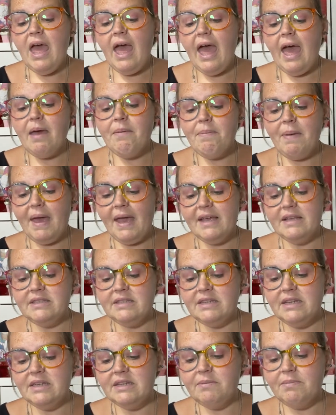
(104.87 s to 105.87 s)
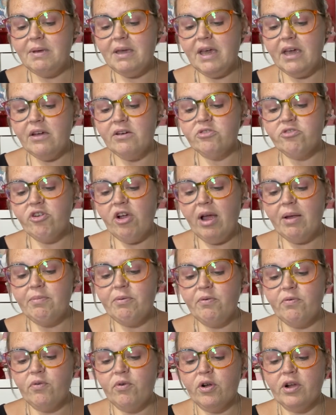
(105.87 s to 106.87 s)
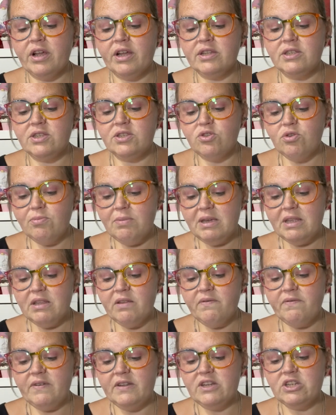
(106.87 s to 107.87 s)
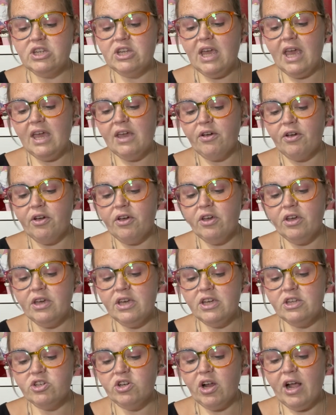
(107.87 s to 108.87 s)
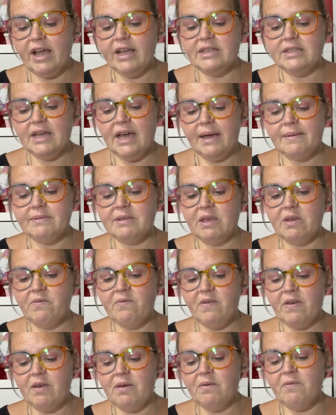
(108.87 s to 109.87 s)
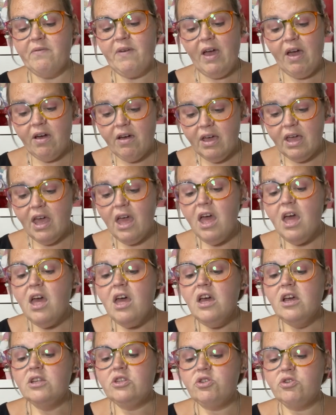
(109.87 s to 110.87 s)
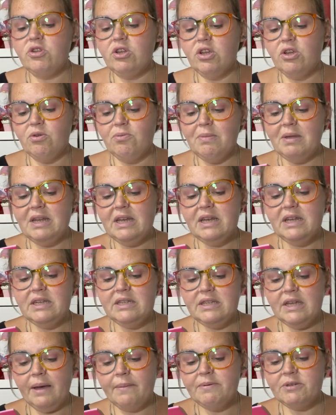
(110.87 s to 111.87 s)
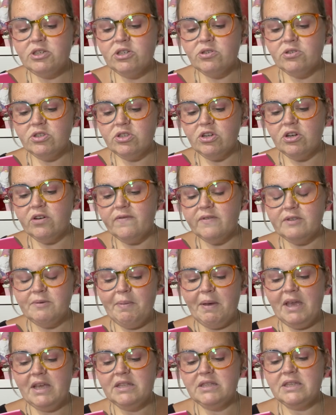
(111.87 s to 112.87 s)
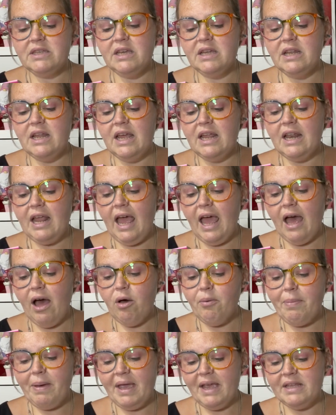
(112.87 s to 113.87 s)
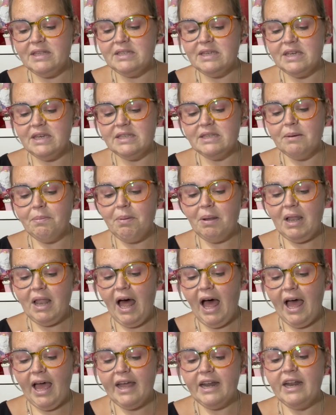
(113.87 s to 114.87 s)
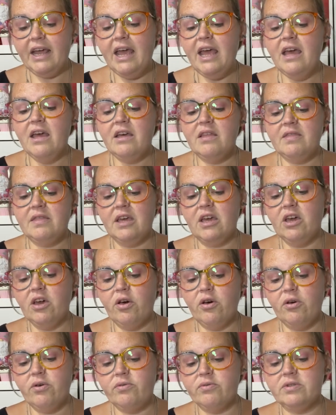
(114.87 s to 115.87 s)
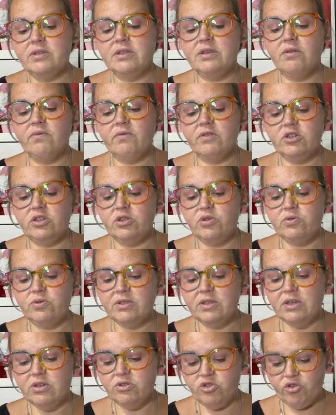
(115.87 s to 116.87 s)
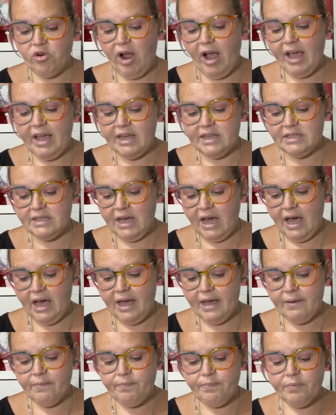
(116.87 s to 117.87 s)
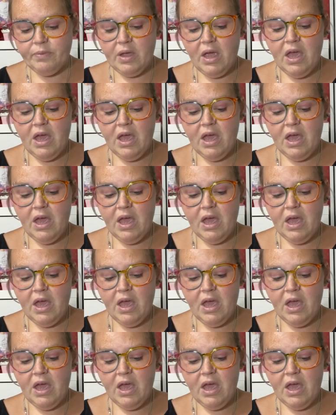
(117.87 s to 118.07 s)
And paints need to be air dried before consuming the finished cake or cookie. Drying times can vary due to humidity, temperature, surface painted, and how paint is applied. Thin coats reduce drying time.